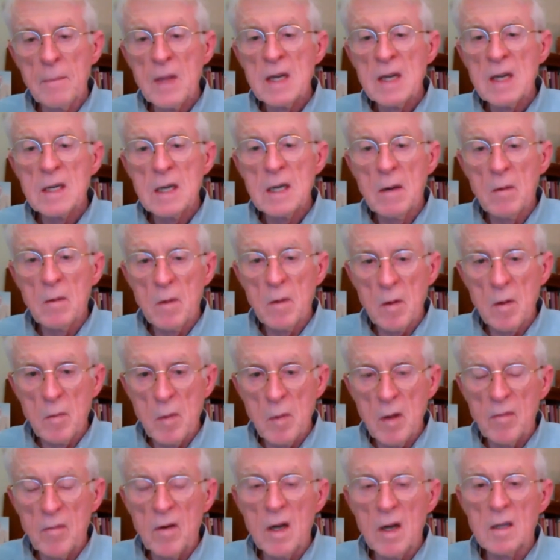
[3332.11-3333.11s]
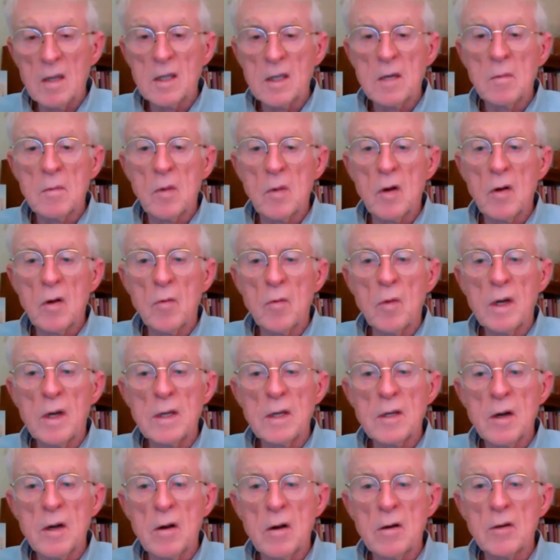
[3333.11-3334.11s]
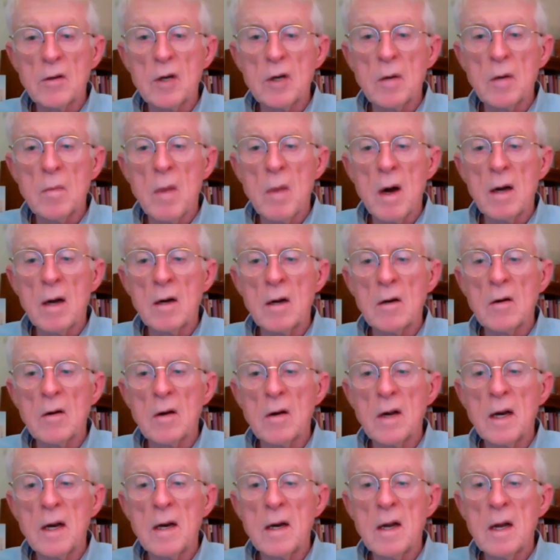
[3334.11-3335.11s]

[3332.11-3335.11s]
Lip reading: Some of them have done some good research and monitoring.